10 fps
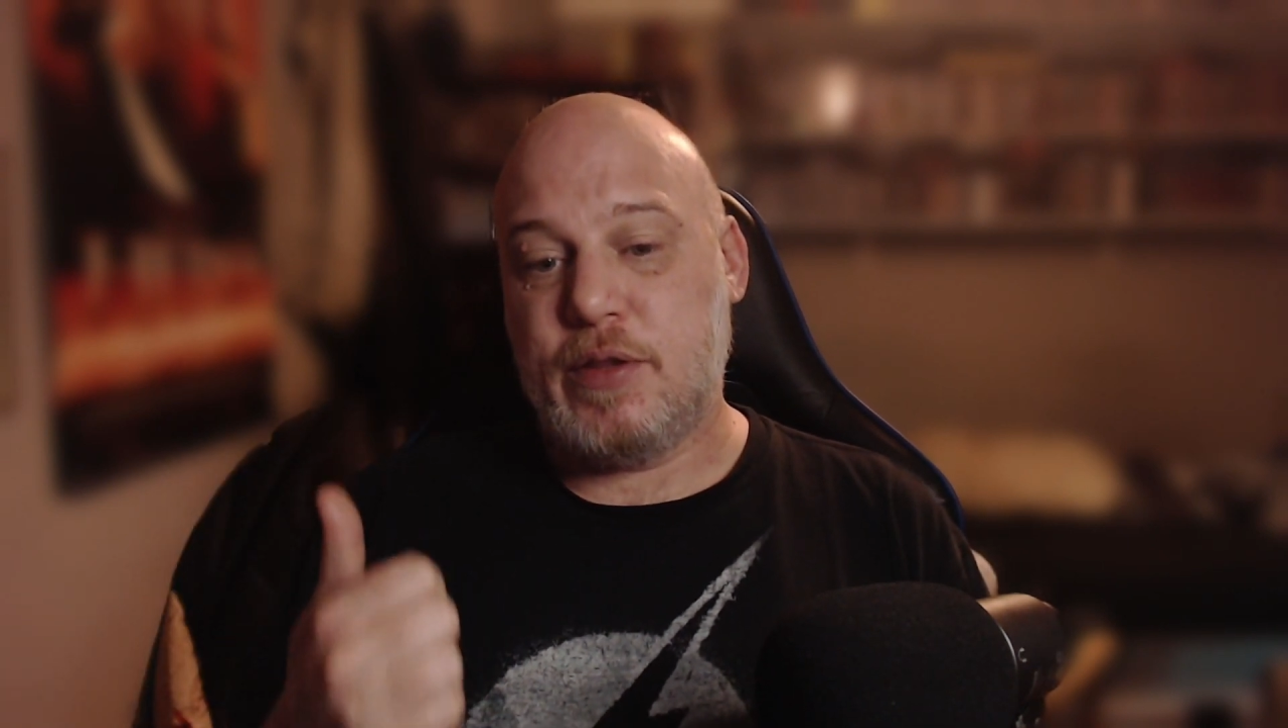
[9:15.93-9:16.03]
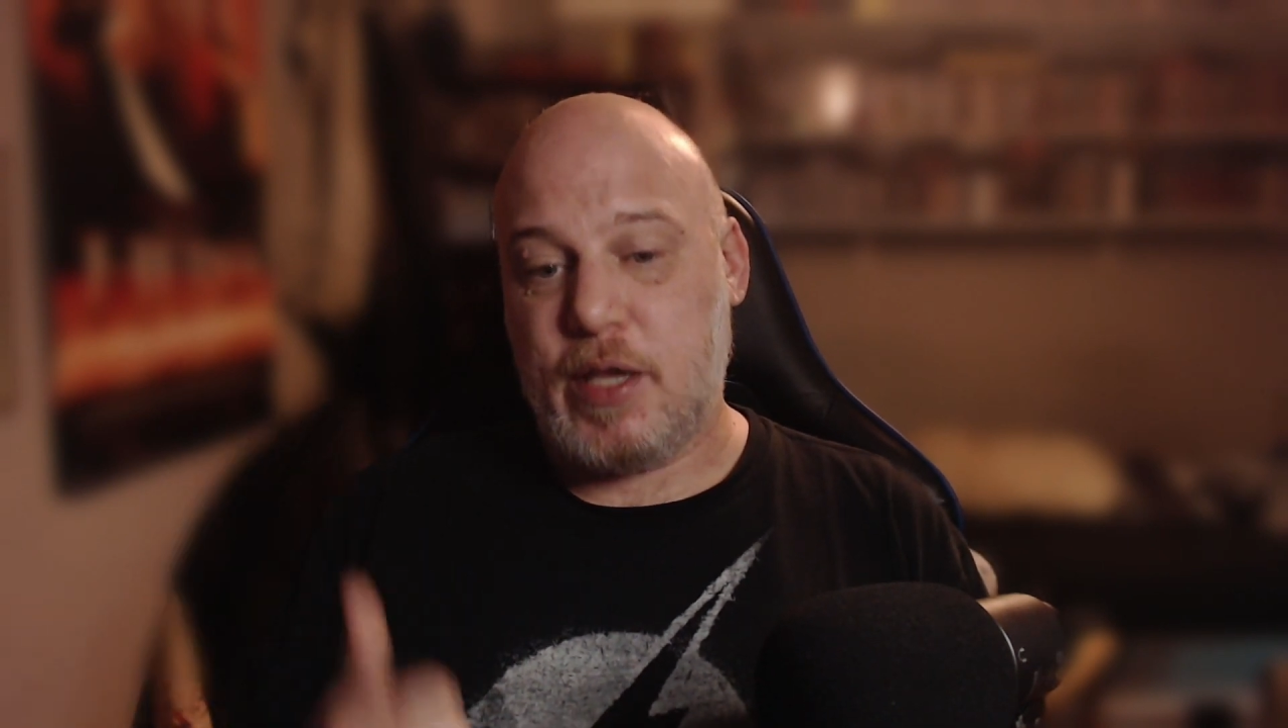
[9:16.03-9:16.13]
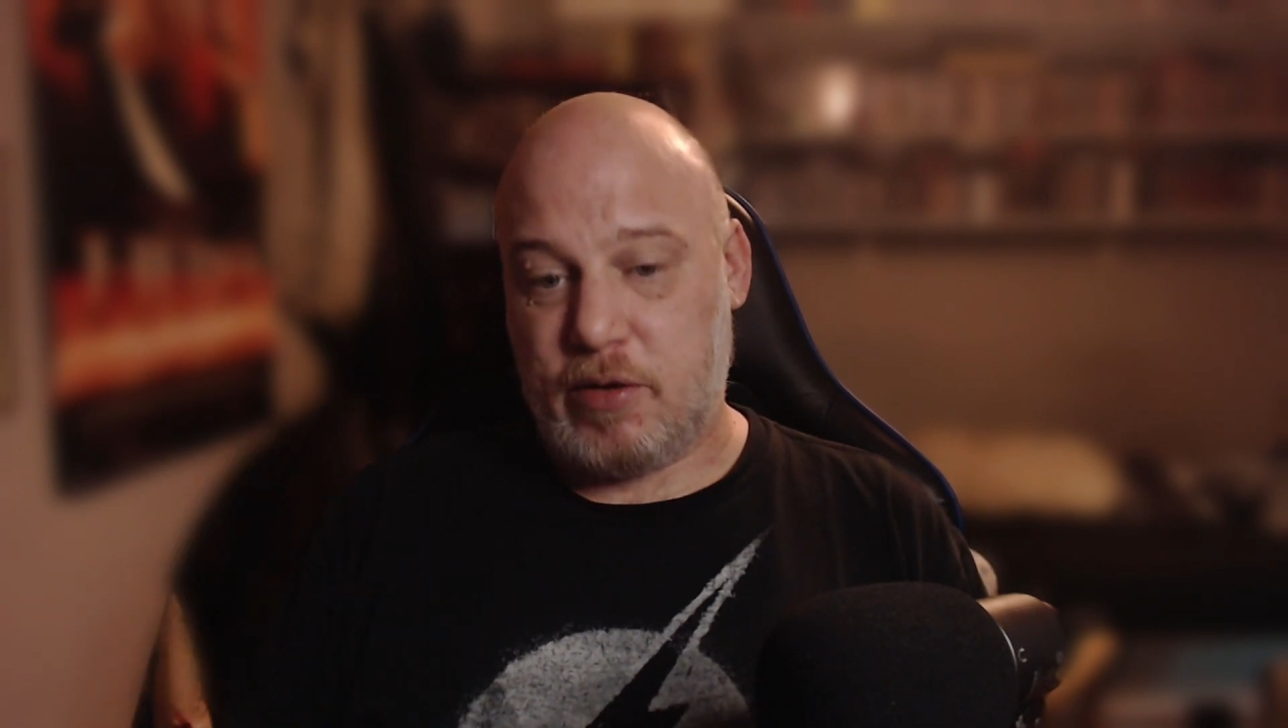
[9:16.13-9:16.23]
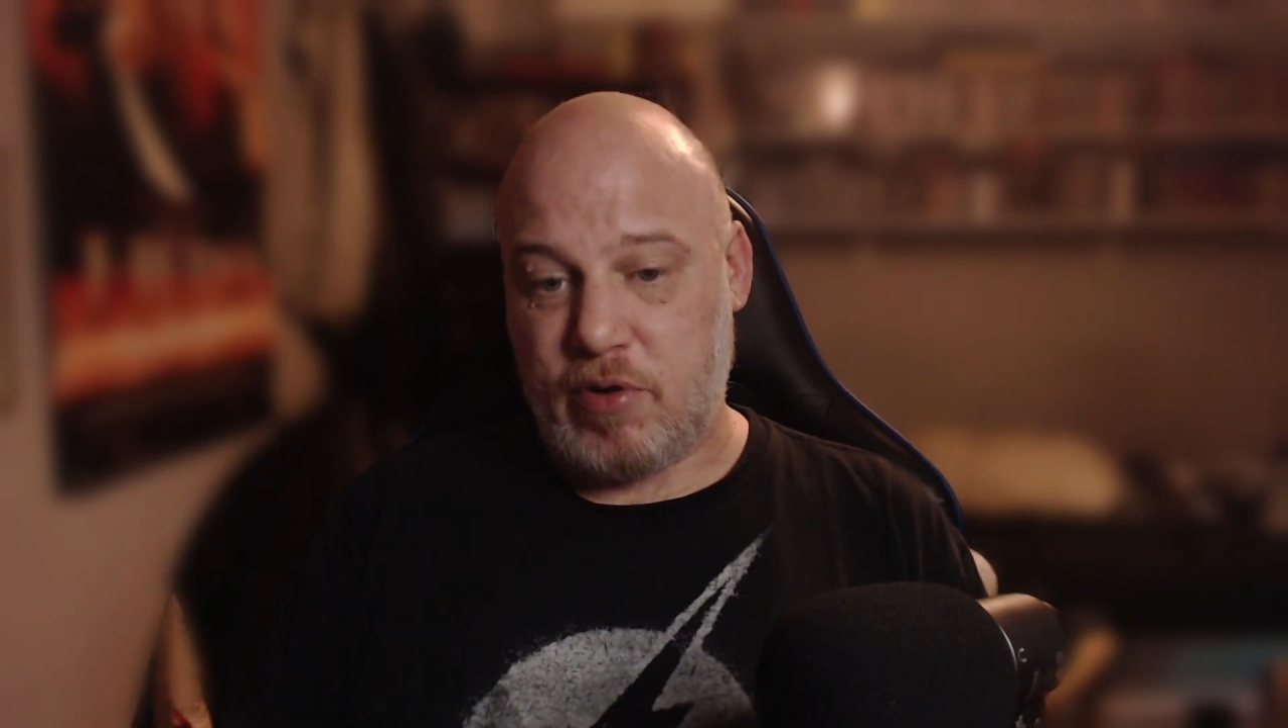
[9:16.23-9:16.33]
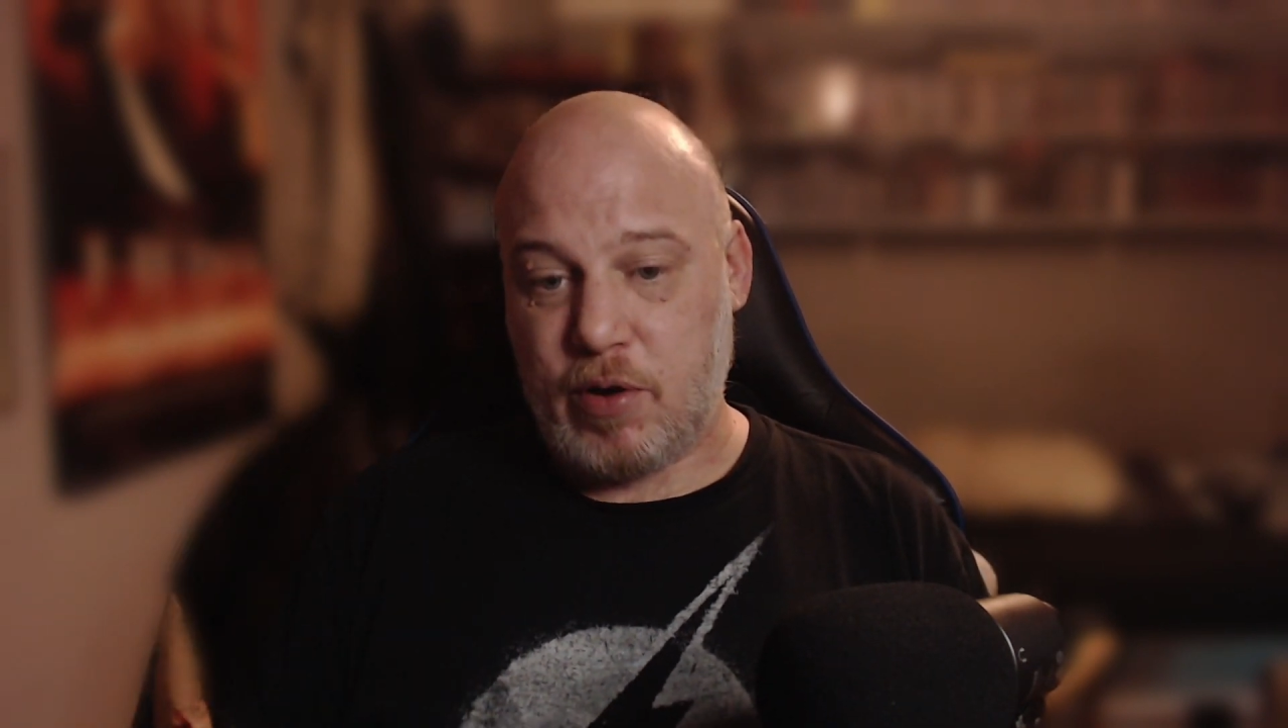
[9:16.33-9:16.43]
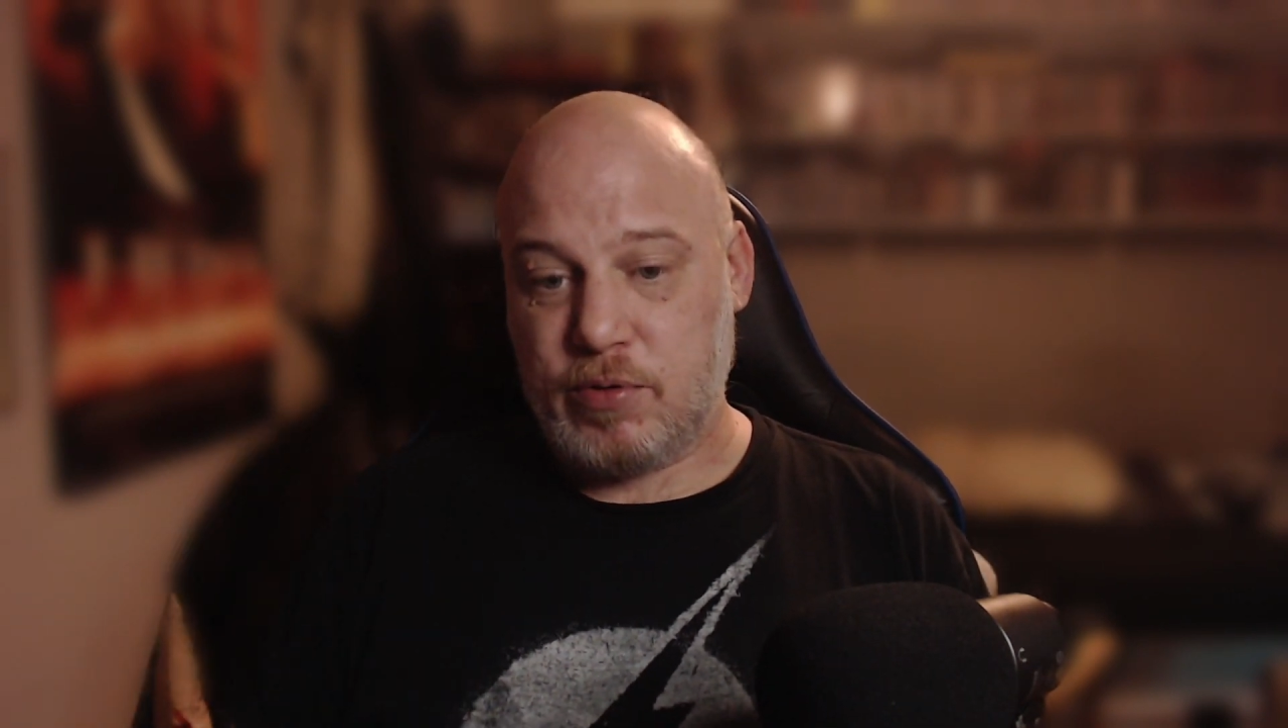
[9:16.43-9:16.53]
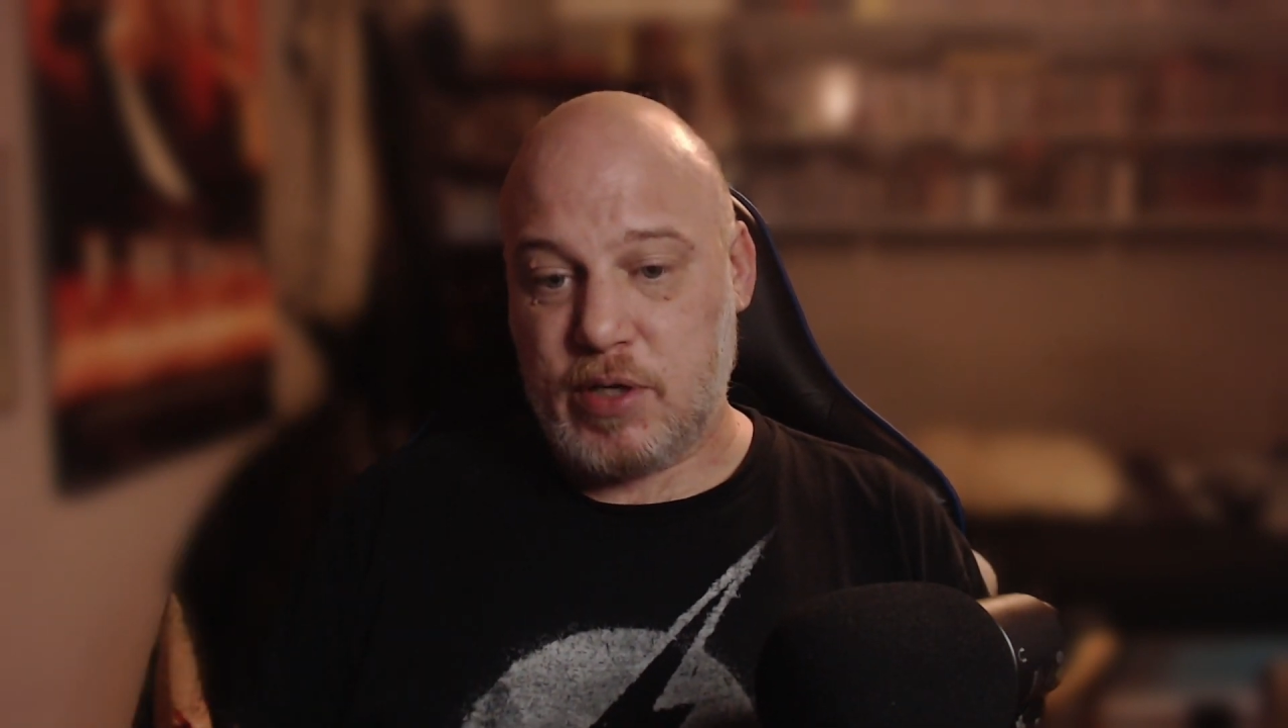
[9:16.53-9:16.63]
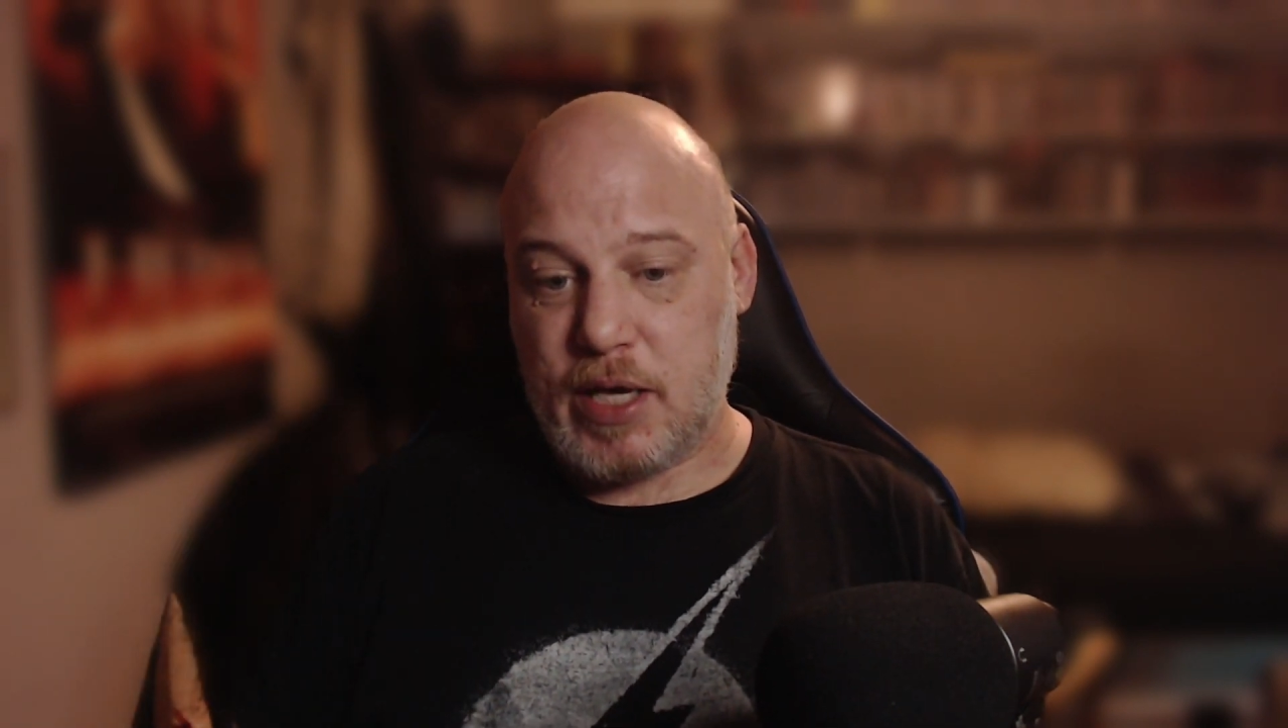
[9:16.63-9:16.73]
their own